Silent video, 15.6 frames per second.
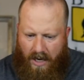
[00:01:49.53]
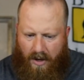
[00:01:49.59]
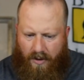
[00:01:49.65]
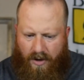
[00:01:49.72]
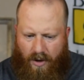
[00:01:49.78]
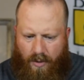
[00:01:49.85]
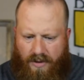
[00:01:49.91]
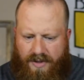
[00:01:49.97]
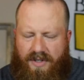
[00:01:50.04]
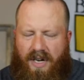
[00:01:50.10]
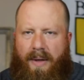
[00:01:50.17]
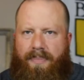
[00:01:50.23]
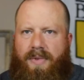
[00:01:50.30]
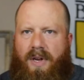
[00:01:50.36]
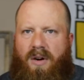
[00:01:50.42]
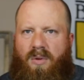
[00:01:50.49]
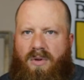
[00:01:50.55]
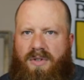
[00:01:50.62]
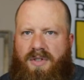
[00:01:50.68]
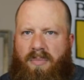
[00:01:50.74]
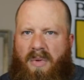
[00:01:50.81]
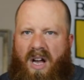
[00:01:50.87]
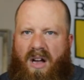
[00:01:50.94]
There we go, we'll stop there, we'll
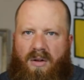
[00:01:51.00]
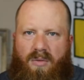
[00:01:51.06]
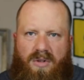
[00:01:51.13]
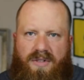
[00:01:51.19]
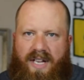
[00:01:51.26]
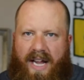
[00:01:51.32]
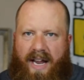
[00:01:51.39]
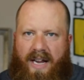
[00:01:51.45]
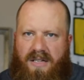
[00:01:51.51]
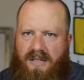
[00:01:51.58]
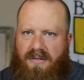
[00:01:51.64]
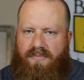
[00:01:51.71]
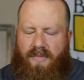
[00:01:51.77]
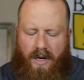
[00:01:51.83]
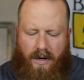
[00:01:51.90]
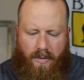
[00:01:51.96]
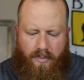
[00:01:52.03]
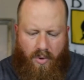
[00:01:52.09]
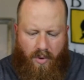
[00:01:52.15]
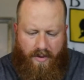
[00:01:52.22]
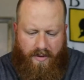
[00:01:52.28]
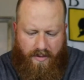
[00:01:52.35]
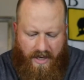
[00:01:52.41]
smell, we'll taste, then I'll
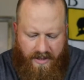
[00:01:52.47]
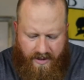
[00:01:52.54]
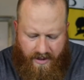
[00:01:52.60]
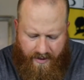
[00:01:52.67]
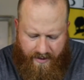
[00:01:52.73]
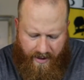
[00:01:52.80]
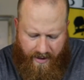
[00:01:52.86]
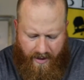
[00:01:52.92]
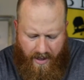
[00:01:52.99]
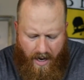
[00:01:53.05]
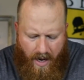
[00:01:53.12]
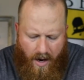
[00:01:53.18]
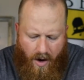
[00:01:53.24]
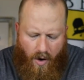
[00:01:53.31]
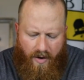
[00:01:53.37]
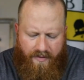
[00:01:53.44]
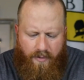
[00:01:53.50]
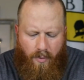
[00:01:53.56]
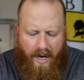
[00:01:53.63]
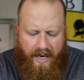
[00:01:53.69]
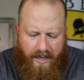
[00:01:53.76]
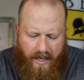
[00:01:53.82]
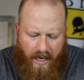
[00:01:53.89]
pour the rest in there.
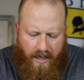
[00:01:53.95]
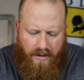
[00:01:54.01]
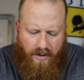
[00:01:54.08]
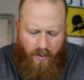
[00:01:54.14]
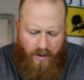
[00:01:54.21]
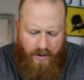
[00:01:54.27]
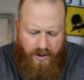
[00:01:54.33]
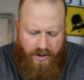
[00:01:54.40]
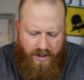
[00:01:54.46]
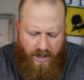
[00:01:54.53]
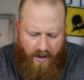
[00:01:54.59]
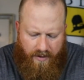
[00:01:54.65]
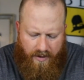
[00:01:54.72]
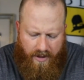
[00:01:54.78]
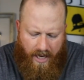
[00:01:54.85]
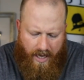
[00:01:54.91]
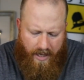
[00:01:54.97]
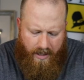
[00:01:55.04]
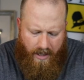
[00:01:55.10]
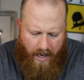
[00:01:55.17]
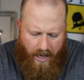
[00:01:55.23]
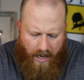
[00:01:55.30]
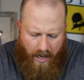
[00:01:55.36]
Off-white, kind of orangish colored
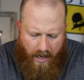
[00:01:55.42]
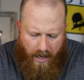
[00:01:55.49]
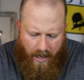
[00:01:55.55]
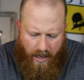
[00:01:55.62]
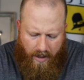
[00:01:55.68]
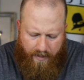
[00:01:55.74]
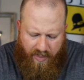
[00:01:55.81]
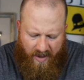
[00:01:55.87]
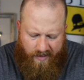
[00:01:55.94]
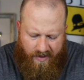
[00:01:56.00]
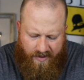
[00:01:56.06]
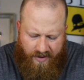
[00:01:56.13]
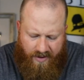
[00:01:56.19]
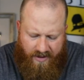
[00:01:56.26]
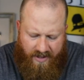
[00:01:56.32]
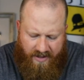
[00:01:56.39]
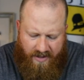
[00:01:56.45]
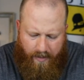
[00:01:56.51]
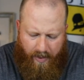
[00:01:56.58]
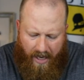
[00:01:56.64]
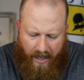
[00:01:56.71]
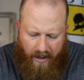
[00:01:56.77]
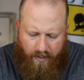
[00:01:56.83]
head. Uh, bubbles are
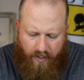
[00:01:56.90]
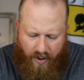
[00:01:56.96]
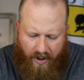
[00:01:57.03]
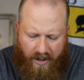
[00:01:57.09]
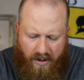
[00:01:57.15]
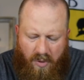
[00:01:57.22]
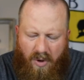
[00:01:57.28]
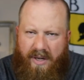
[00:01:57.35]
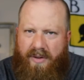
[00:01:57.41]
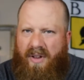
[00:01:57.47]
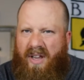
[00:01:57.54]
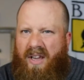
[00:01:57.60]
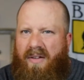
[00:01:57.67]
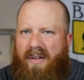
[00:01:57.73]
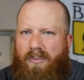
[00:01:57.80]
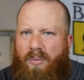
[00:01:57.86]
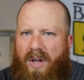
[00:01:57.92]
dissipating pretty quickly.